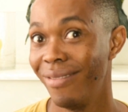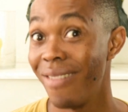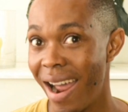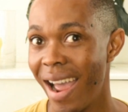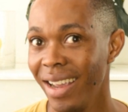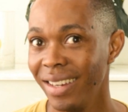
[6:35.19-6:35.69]

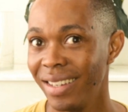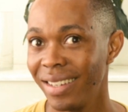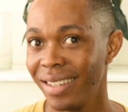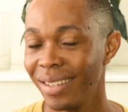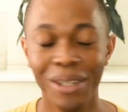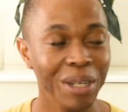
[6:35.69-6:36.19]
right?
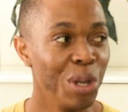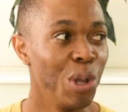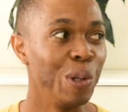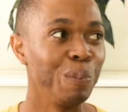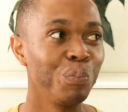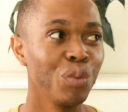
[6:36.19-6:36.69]

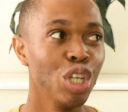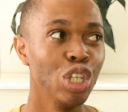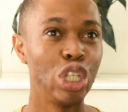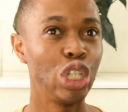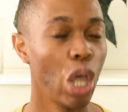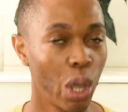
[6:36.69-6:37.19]

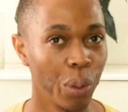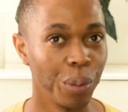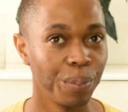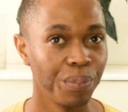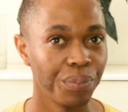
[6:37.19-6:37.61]
So,